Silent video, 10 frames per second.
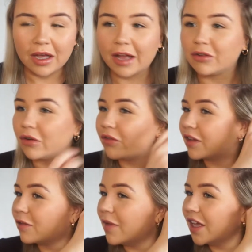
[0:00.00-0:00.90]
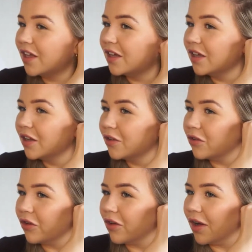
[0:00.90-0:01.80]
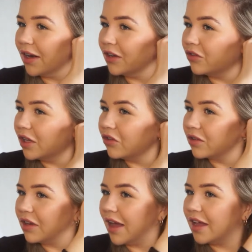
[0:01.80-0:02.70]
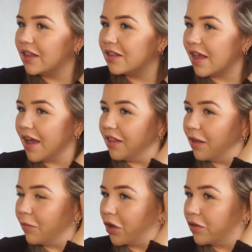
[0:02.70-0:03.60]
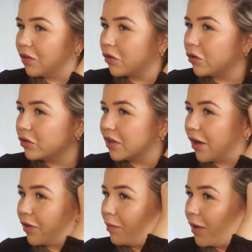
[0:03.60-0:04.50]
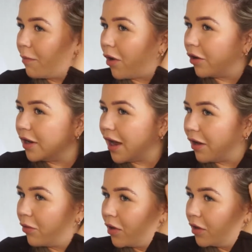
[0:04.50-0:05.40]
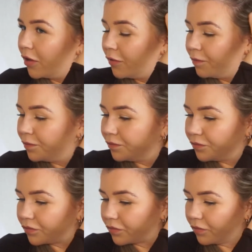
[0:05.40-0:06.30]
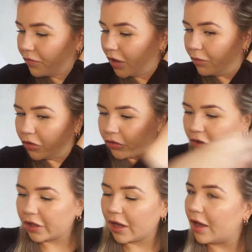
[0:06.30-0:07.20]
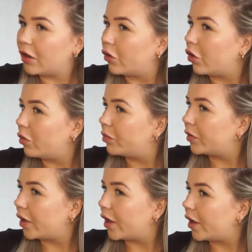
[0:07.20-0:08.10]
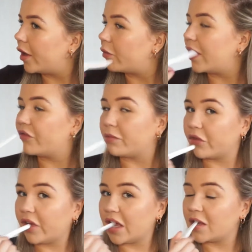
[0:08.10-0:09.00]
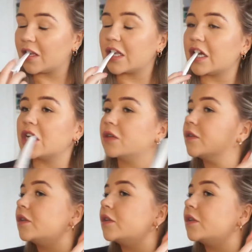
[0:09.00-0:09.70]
I don't know if that's me, so I literally just let it set, and then because it's cooled down a bit more now, I'm just going to curl it up away from the face still,